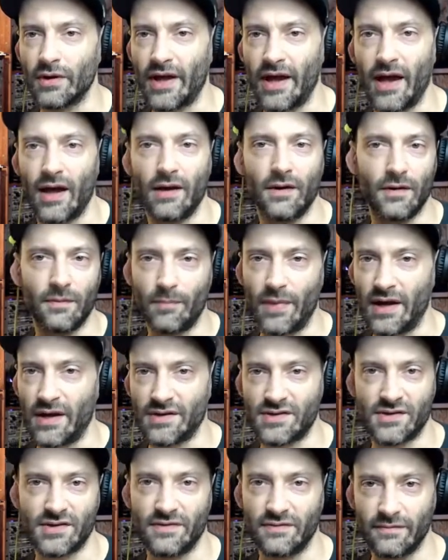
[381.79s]

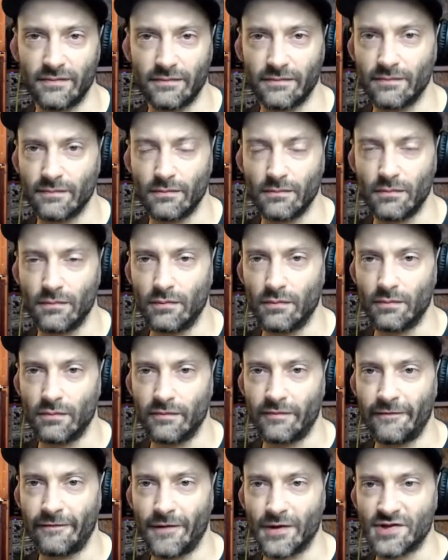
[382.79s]
hand-based
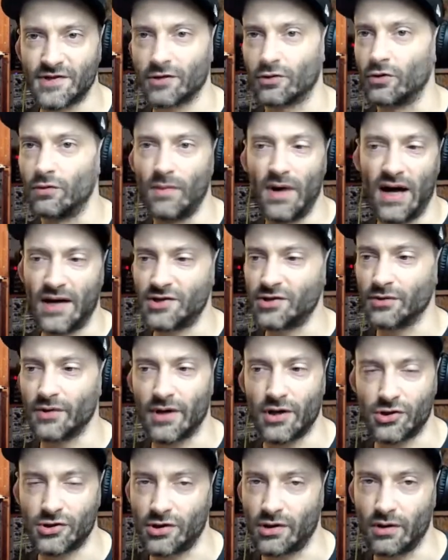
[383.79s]
physical
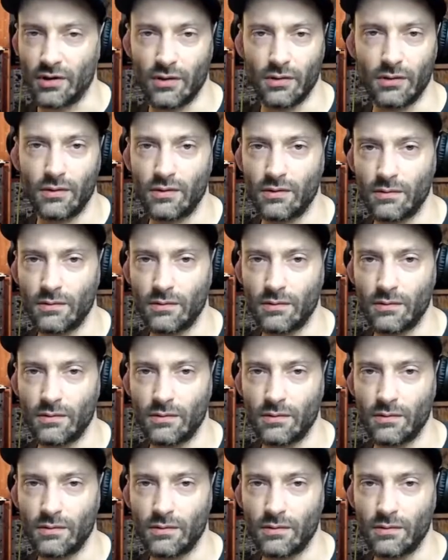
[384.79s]
modulation